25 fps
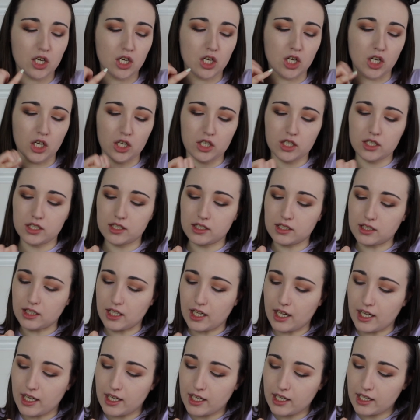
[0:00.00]
looks
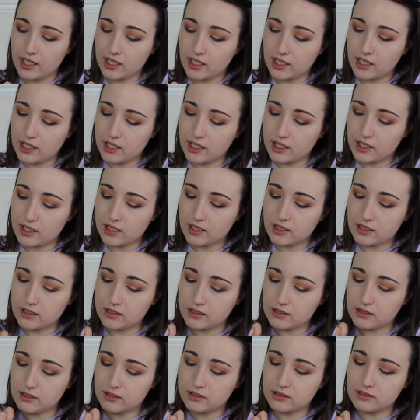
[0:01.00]
like.
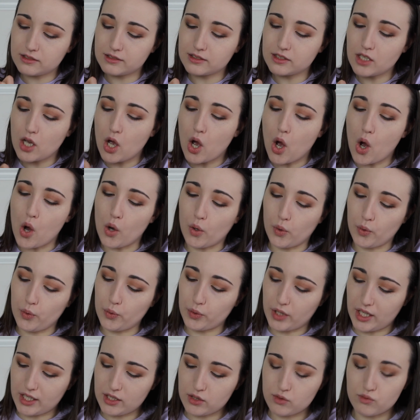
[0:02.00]

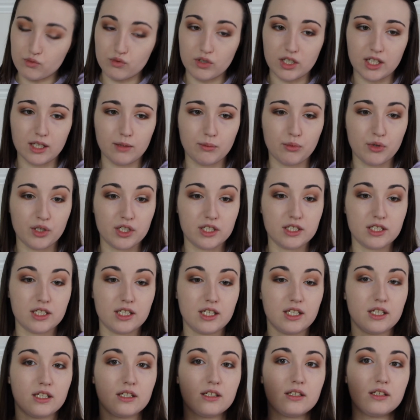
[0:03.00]
Oh, that's really
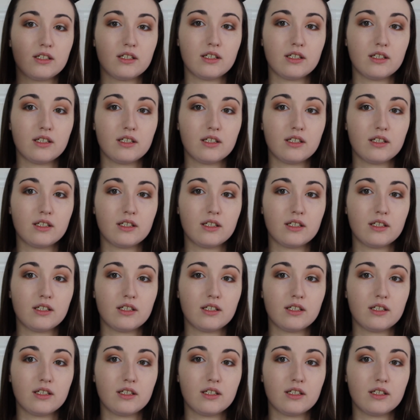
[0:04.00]
pretty.